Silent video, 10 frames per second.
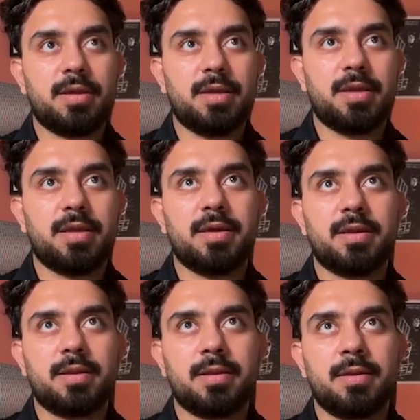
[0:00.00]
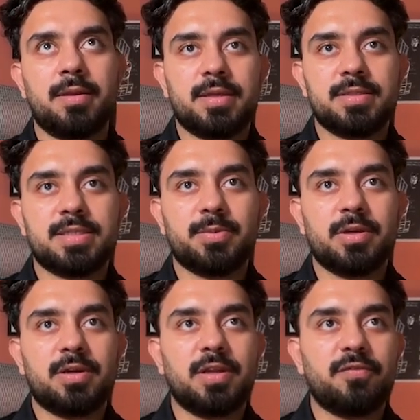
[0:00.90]
here, and
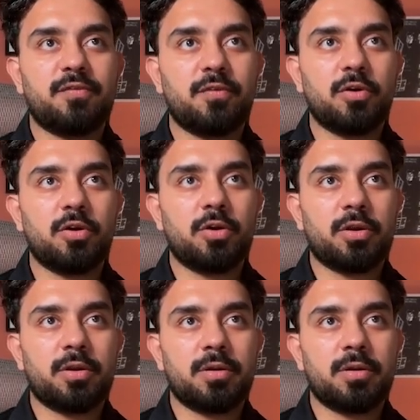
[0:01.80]
similarly for